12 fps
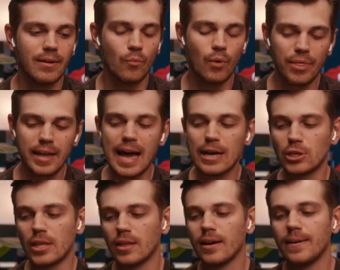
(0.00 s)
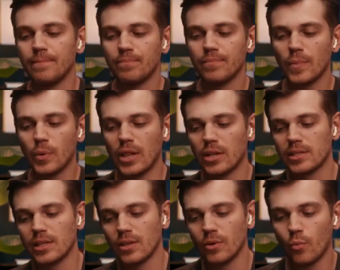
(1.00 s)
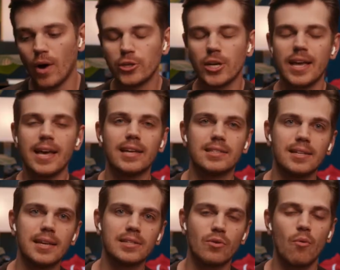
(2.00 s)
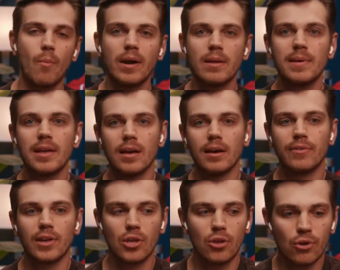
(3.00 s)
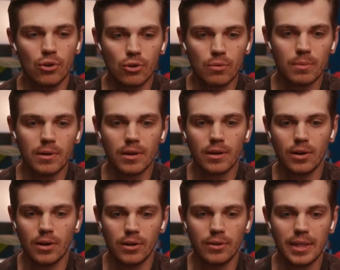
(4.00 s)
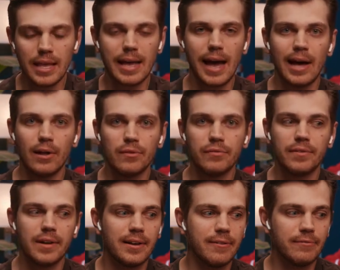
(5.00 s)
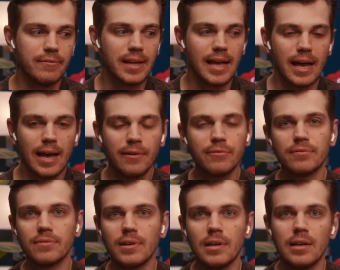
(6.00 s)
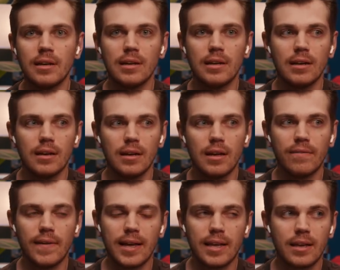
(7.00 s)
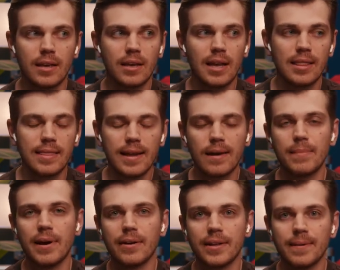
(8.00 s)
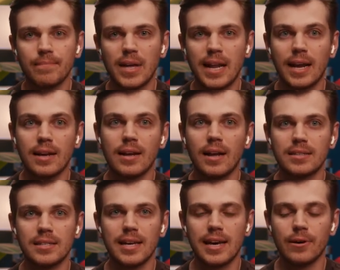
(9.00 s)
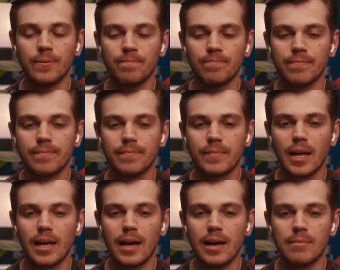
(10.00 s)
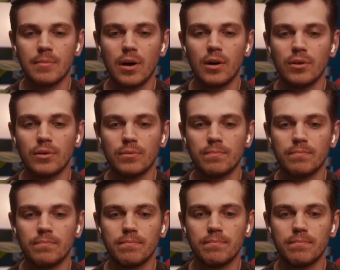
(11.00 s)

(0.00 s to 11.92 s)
one thing I actually thought when I looked at the YJ ESTs, it reminded me of a cube called the Alpha VF. If I can think about it and I can hunt it down, I'll